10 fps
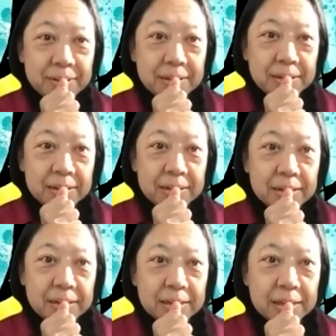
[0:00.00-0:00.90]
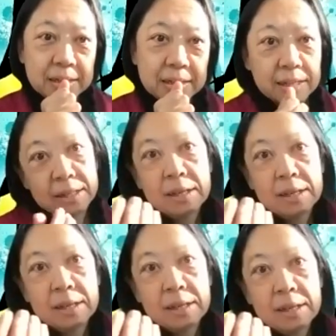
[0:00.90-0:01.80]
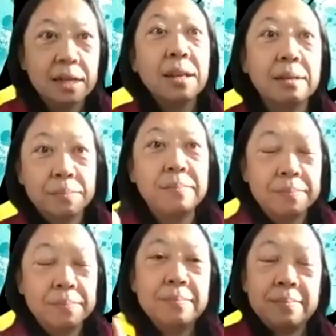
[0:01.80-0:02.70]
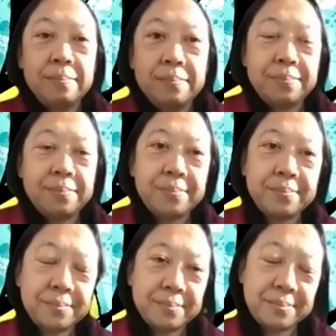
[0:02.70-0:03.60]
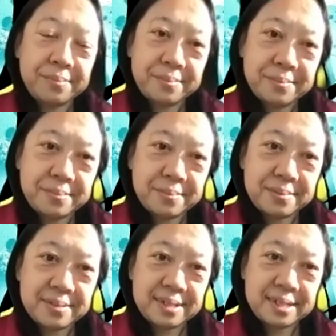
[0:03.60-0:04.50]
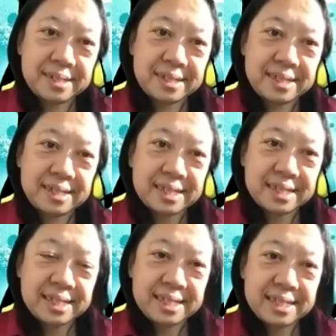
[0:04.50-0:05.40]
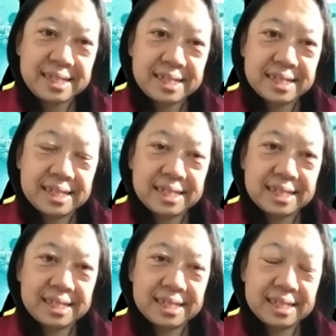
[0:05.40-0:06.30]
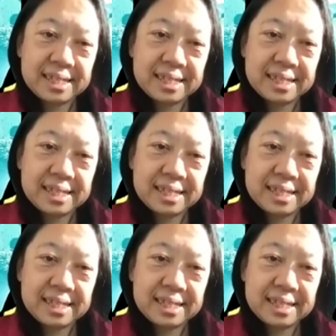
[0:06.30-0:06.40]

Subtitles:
(not speaking)